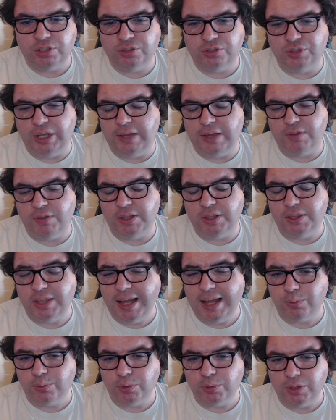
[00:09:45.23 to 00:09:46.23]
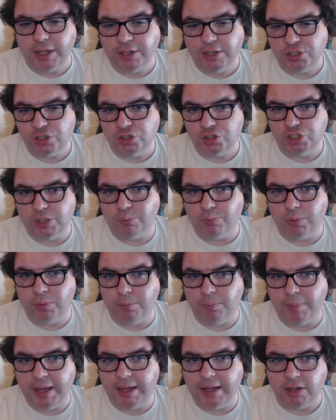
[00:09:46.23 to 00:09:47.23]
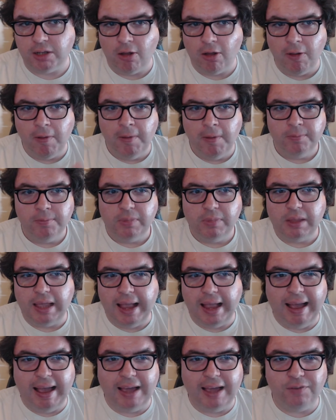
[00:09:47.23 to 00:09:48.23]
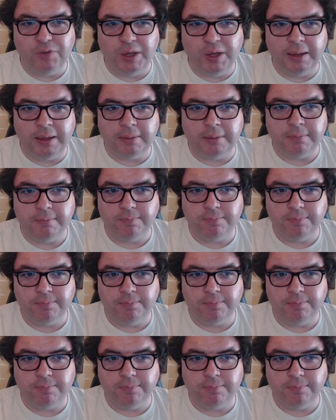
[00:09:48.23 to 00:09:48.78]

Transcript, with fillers: having that relationship remain. Having